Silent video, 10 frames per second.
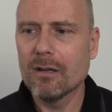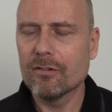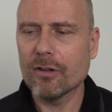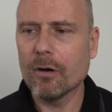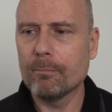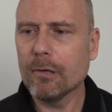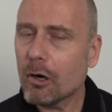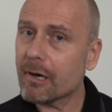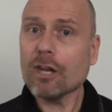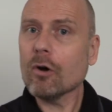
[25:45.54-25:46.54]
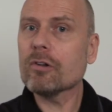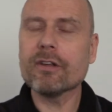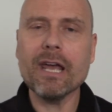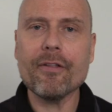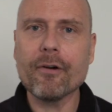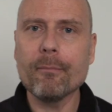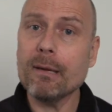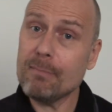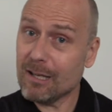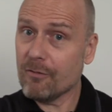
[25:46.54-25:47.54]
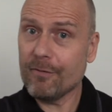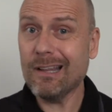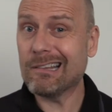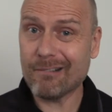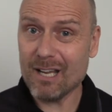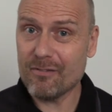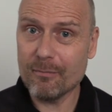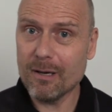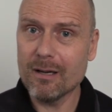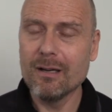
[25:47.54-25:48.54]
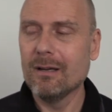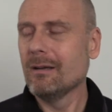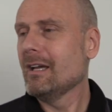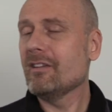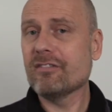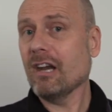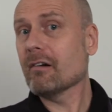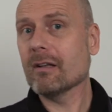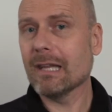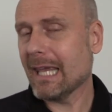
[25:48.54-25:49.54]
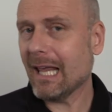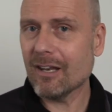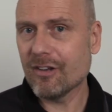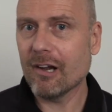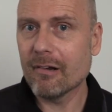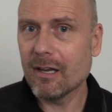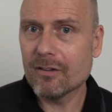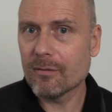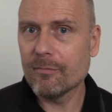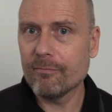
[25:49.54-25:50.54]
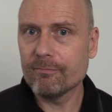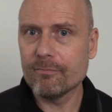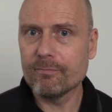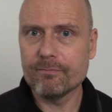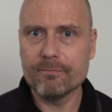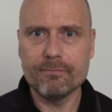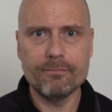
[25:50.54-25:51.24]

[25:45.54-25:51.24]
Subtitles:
So blurring it all together might make you feel great from a hysterical egalitarianism